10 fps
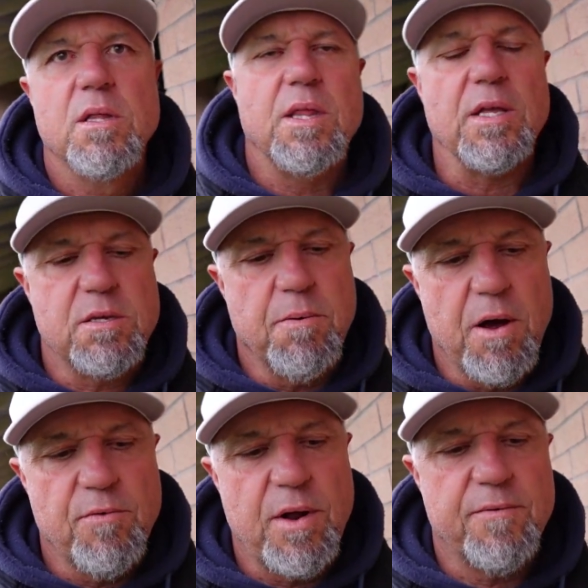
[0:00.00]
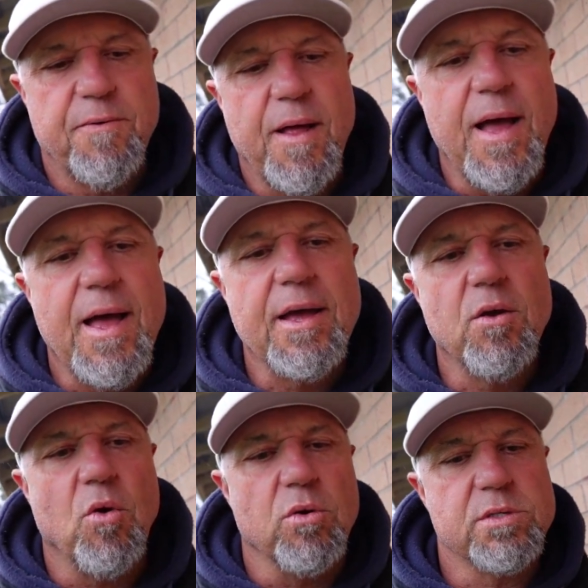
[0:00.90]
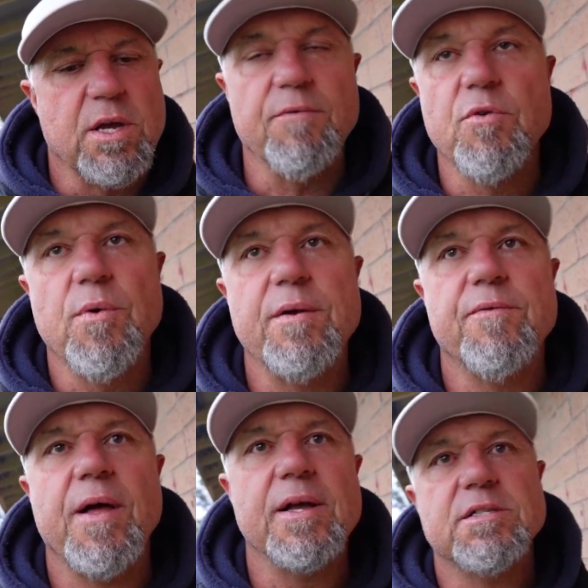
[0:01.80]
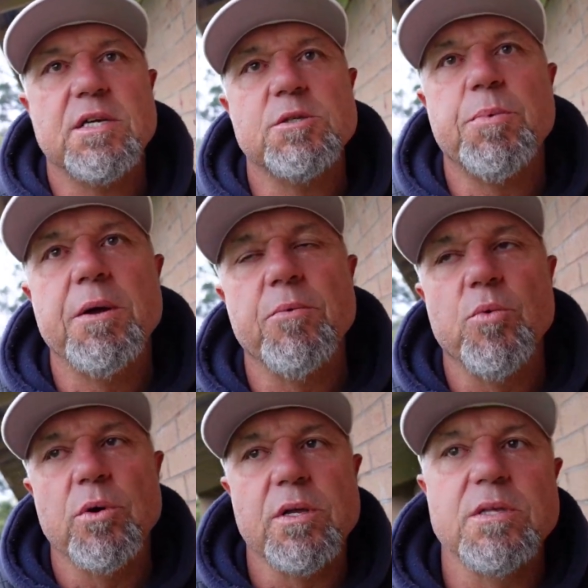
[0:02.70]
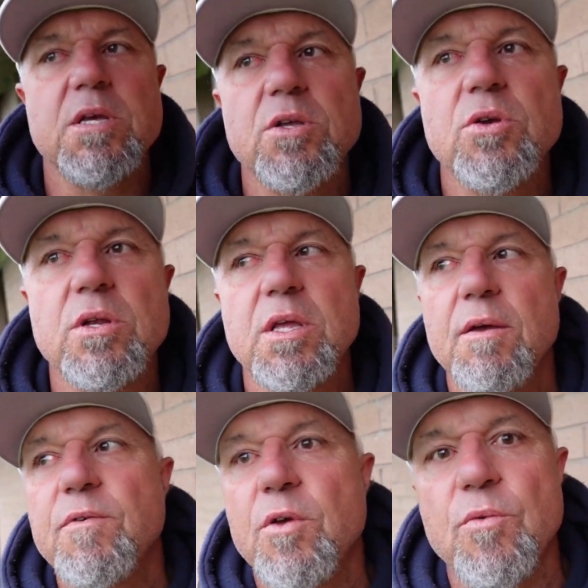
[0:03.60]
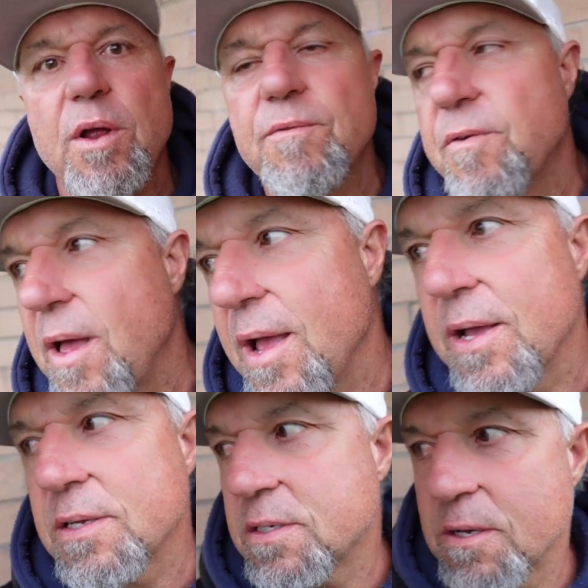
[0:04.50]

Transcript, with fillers: That's my red flag, or several red flags. These people will continue to give you red flags.